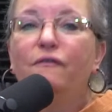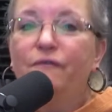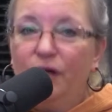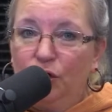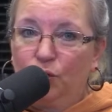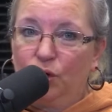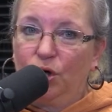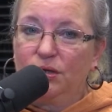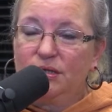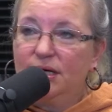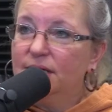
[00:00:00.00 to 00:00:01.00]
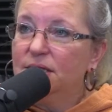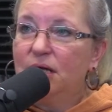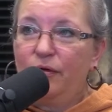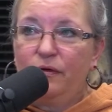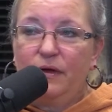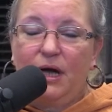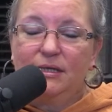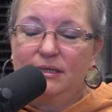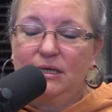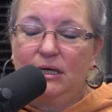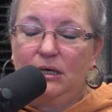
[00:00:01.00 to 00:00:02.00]
Filler words is another thing I
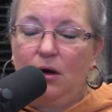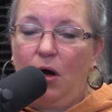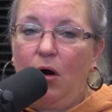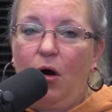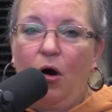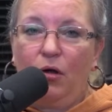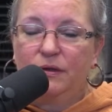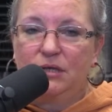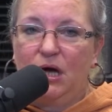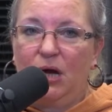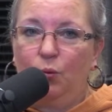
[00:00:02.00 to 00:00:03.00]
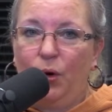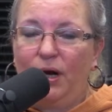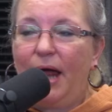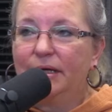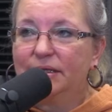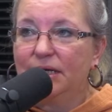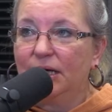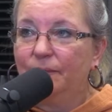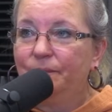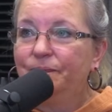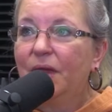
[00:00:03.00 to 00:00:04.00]
see all the time when
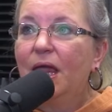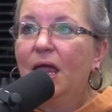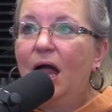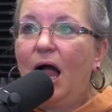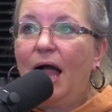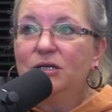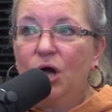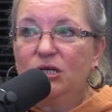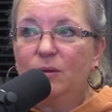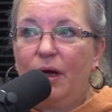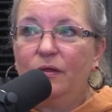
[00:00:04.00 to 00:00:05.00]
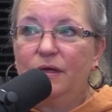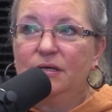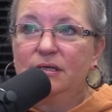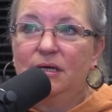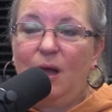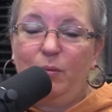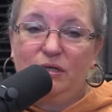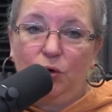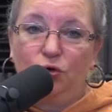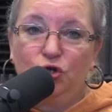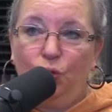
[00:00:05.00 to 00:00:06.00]
editing. I talked about this in
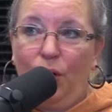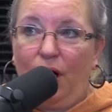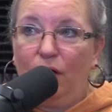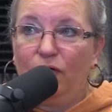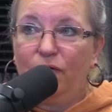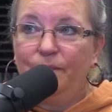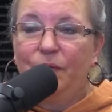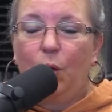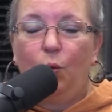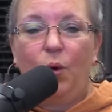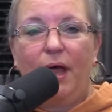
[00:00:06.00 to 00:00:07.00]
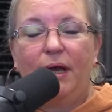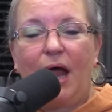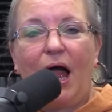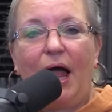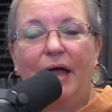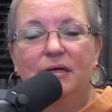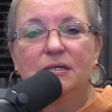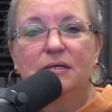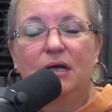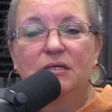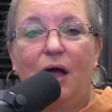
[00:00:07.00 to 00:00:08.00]
episode 12 when I
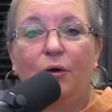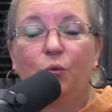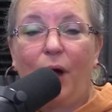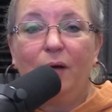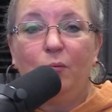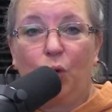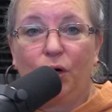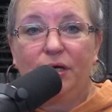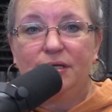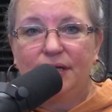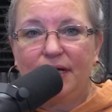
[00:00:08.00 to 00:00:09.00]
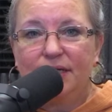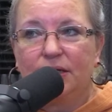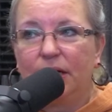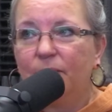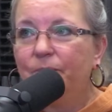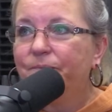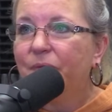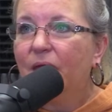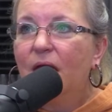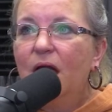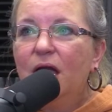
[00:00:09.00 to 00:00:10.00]
discussed how to write more concisely.
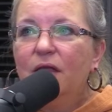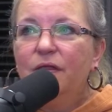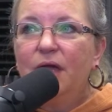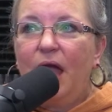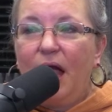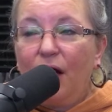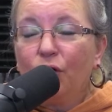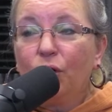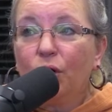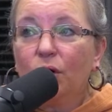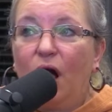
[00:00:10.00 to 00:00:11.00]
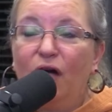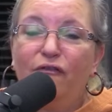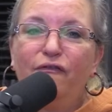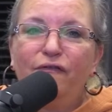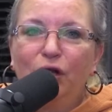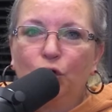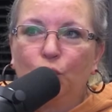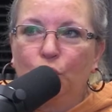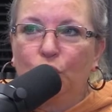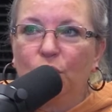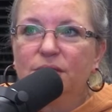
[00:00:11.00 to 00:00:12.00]
The error of filler
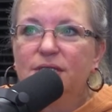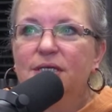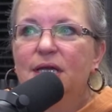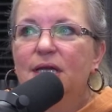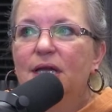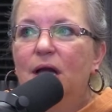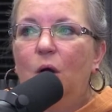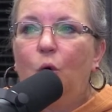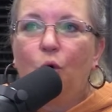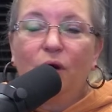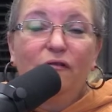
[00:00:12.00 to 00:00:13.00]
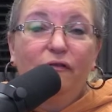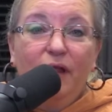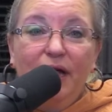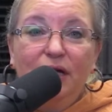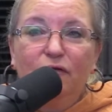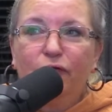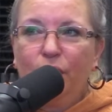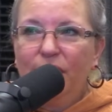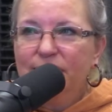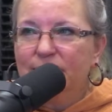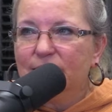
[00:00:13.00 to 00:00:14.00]
words or inflated
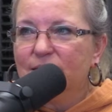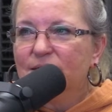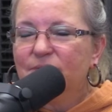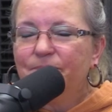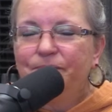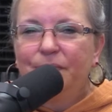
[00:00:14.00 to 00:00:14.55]
phrases